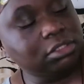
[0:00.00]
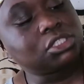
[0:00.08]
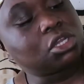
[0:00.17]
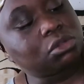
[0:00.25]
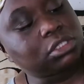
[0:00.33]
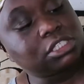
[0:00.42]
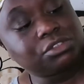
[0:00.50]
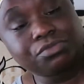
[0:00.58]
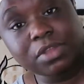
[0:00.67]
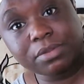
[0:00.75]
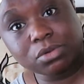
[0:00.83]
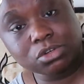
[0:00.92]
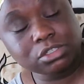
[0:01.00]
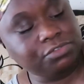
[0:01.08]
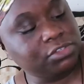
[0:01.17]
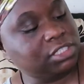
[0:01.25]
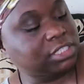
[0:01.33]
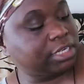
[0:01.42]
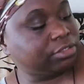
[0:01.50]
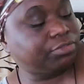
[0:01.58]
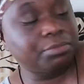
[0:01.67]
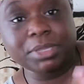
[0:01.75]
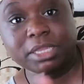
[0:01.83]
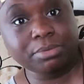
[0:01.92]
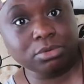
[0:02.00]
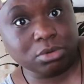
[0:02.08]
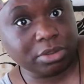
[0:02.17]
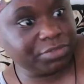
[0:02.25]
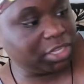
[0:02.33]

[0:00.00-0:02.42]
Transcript: So this is very good for skin for people who are